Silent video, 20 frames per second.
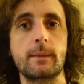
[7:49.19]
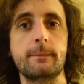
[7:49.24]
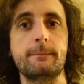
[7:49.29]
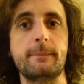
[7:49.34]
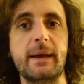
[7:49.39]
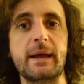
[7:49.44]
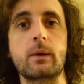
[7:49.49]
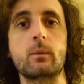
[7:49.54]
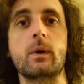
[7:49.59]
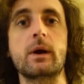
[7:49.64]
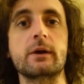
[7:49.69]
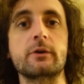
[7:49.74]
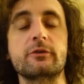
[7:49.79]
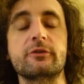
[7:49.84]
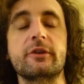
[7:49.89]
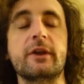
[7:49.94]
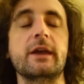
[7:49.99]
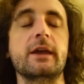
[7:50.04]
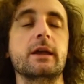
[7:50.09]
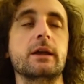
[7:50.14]
bank wires
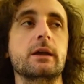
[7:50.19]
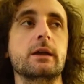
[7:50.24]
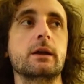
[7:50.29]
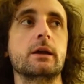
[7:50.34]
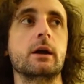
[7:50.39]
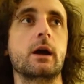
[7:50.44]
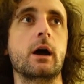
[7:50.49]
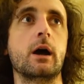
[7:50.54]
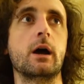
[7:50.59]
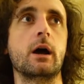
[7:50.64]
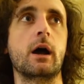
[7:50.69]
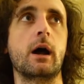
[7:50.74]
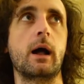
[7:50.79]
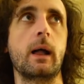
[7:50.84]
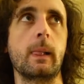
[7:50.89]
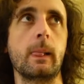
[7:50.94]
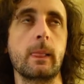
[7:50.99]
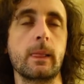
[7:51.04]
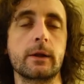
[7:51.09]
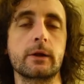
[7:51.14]
take a
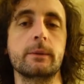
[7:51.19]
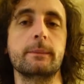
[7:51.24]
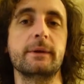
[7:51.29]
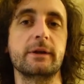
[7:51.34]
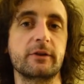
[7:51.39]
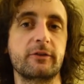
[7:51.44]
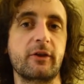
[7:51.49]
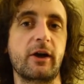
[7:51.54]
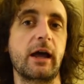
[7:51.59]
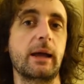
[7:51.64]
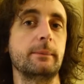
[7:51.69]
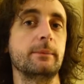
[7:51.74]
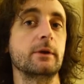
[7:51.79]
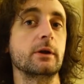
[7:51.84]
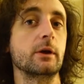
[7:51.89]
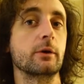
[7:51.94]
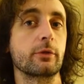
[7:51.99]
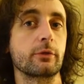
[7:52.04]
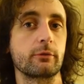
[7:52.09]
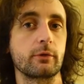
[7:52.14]
little bit of time to
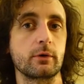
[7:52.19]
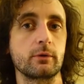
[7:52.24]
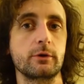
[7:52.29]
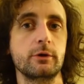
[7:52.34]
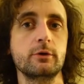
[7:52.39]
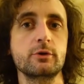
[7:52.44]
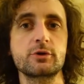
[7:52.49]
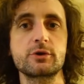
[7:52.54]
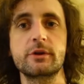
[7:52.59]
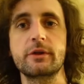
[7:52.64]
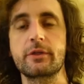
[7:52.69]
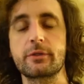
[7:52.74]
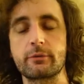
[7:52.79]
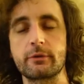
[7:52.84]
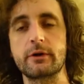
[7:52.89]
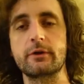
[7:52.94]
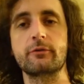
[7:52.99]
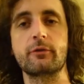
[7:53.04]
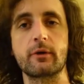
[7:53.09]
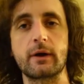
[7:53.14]
go through, usually 3
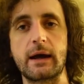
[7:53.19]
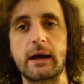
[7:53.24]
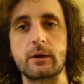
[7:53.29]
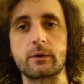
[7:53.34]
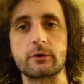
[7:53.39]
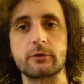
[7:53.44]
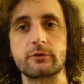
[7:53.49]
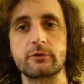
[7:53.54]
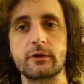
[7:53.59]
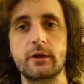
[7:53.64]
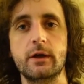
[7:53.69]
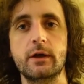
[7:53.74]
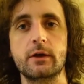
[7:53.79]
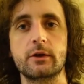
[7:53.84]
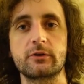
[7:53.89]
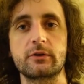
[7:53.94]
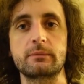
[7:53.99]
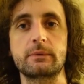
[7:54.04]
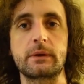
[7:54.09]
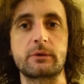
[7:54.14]
to 4 hours,
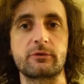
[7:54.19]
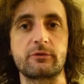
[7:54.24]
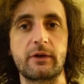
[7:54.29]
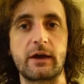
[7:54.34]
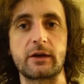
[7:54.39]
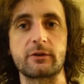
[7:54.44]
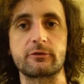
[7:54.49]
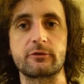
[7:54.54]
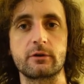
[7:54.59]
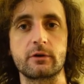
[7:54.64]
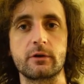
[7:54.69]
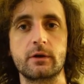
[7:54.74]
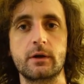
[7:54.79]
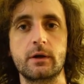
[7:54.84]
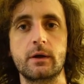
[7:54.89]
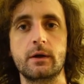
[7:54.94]
sometimes faster.